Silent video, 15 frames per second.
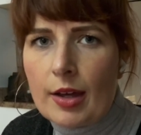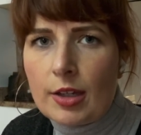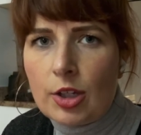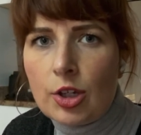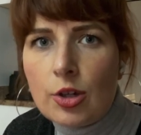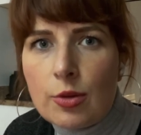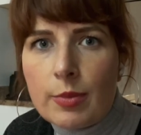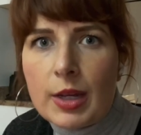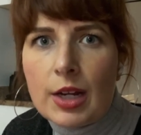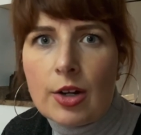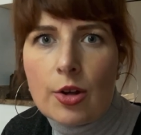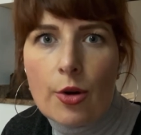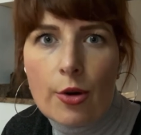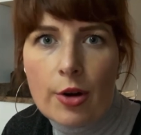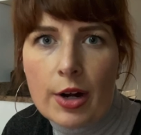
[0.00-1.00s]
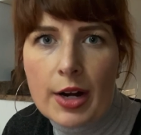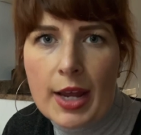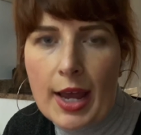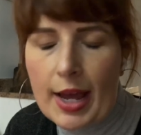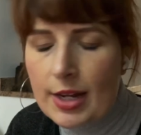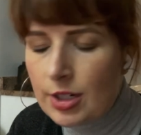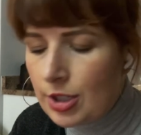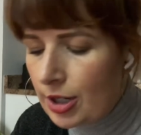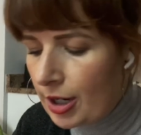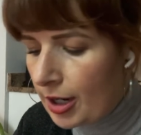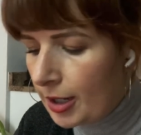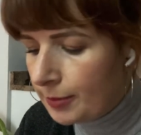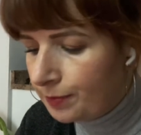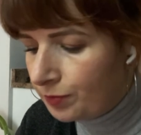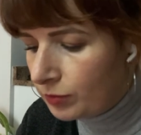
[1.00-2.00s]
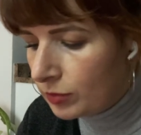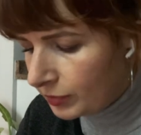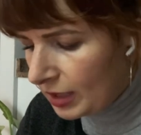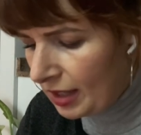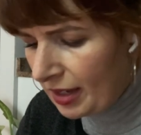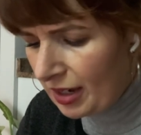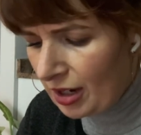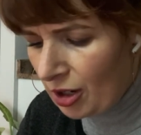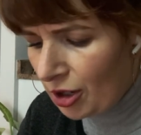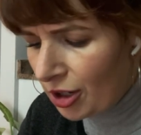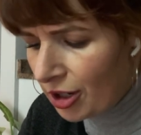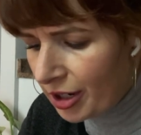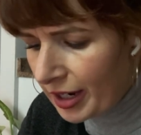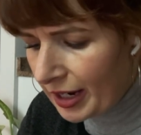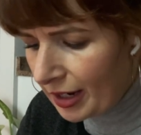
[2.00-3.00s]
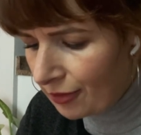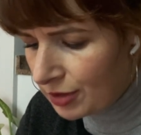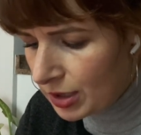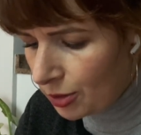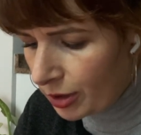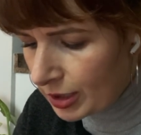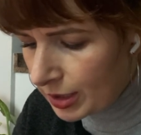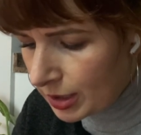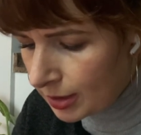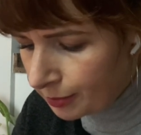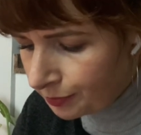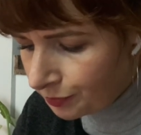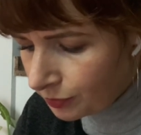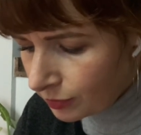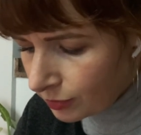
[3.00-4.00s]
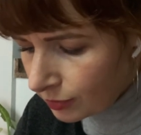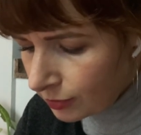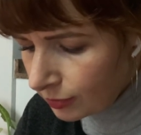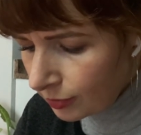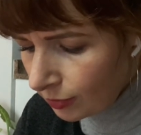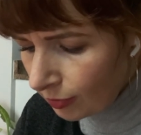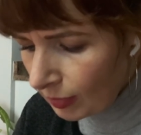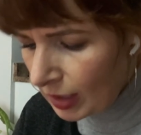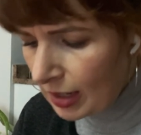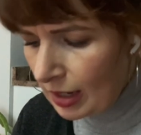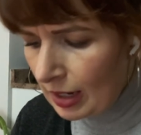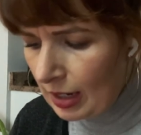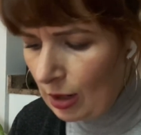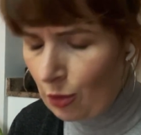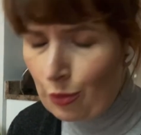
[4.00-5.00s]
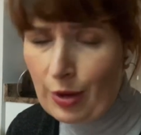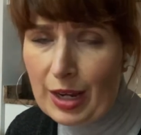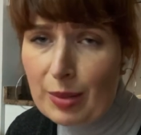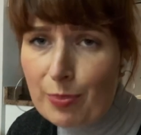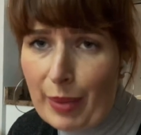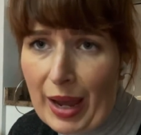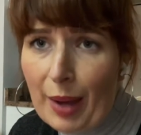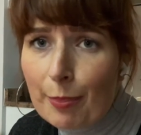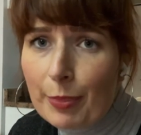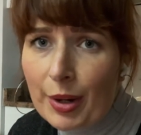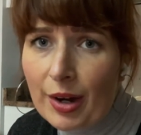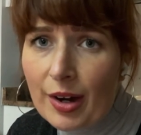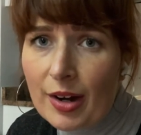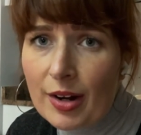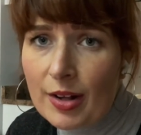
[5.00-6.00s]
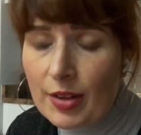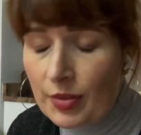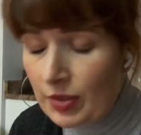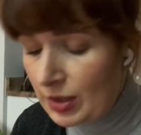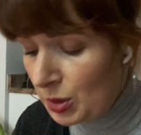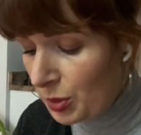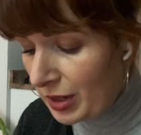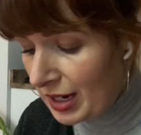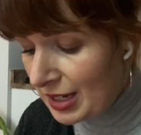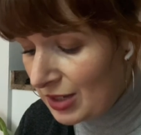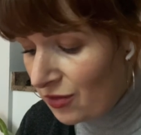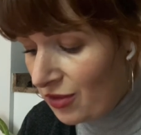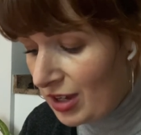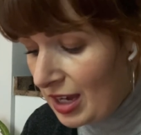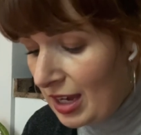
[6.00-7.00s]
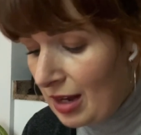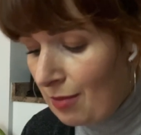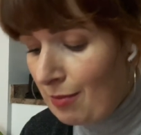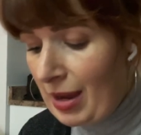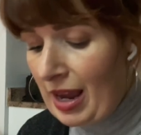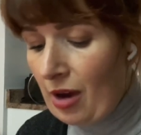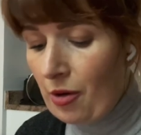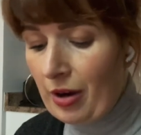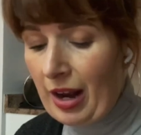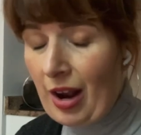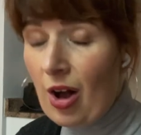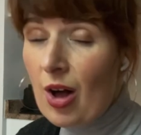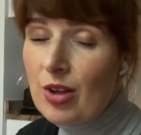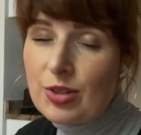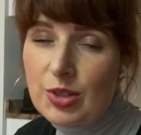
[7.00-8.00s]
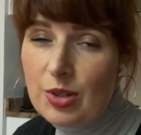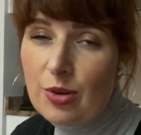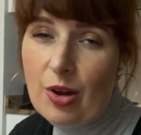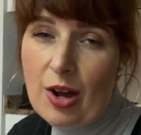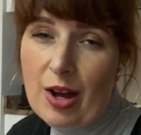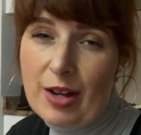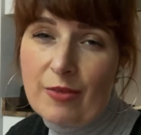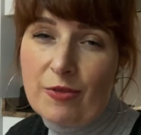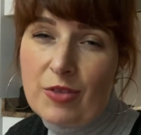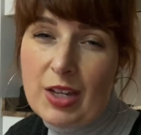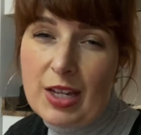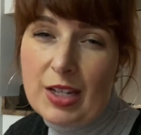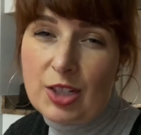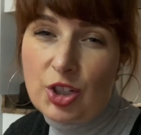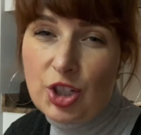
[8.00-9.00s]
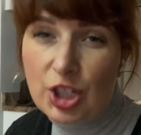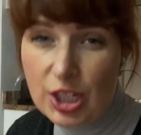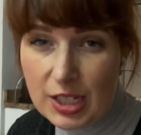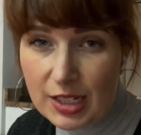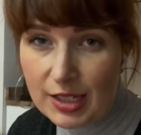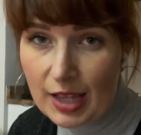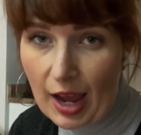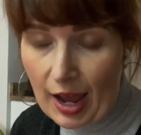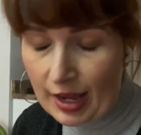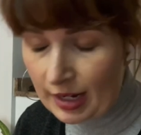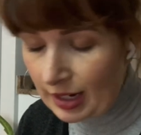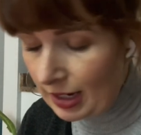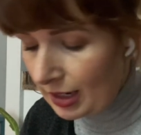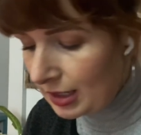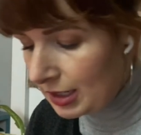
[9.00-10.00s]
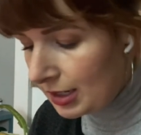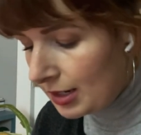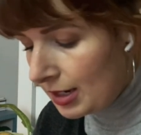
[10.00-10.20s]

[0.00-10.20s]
cumin, coriander, like a curry of sorts. Red pepper. This one has vegan mayo and I also got vegan cheese added.